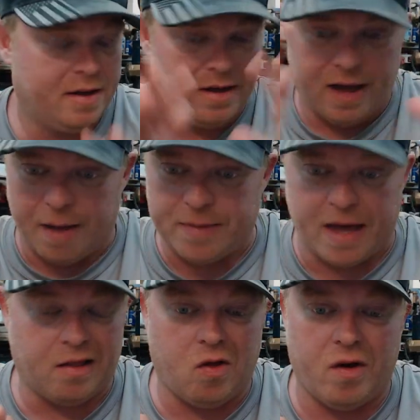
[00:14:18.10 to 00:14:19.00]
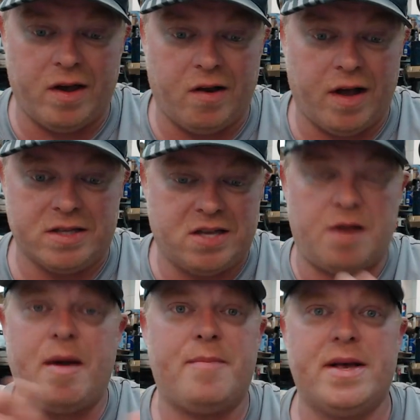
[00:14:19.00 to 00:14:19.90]
I'm not a lawyer. It's none of
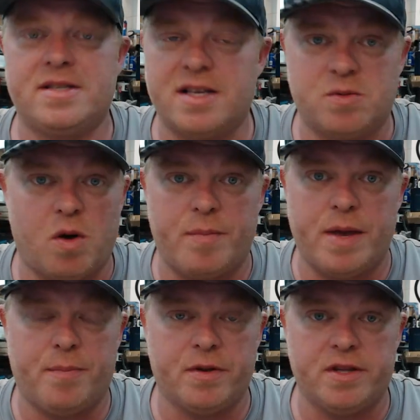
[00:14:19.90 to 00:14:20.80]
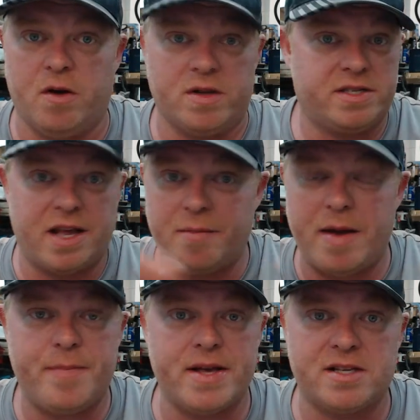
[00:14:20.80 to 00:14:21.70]
my business what people do. It's none of my
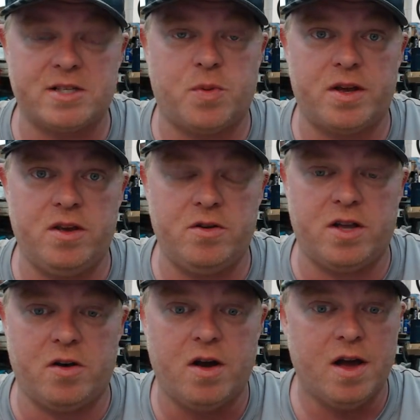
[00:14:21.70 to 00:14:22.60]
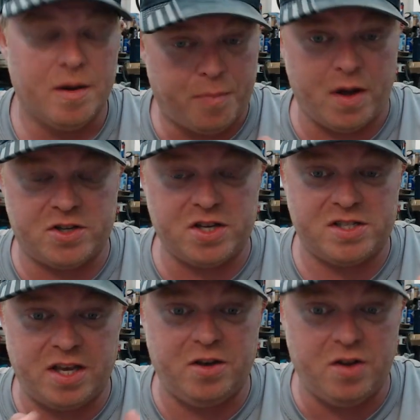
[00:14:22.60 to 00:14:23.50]
business what you do. But just
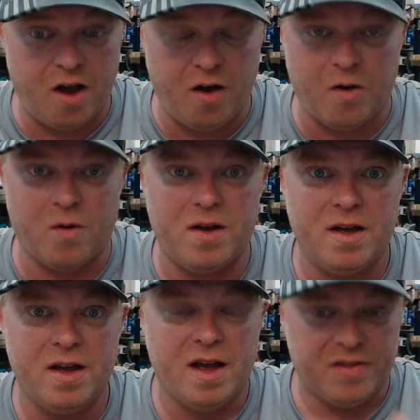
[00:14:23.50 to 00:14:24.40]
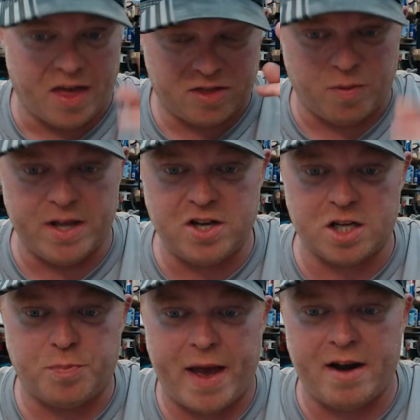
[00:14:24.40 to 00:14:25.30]
so you know, that
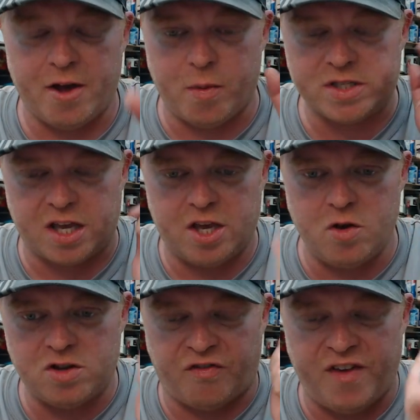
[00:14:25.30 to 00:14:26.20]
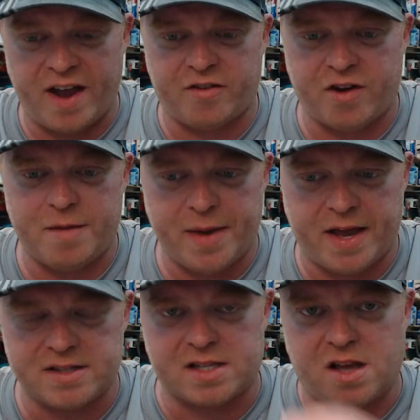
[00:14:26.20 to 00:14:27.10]
3-judge panel, it was a huge victory
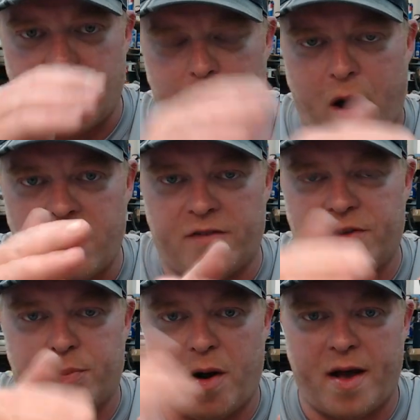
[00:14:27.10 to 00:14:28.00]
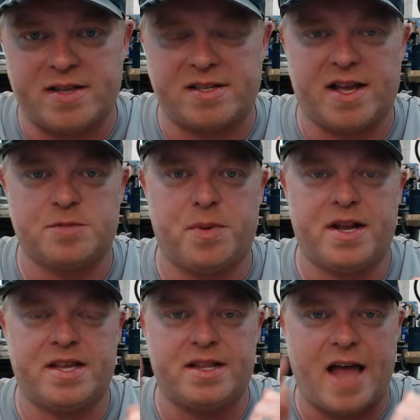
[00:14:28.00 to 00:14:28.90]
because it's all part of the process, but it
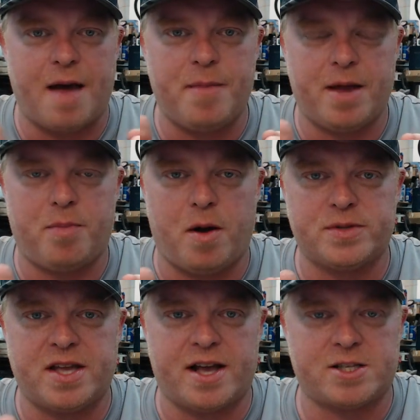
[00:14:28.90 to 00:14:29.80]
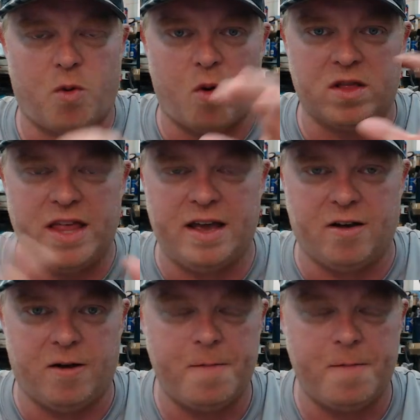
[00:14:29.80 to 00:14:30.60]
did not make bump stocks, quote, legal.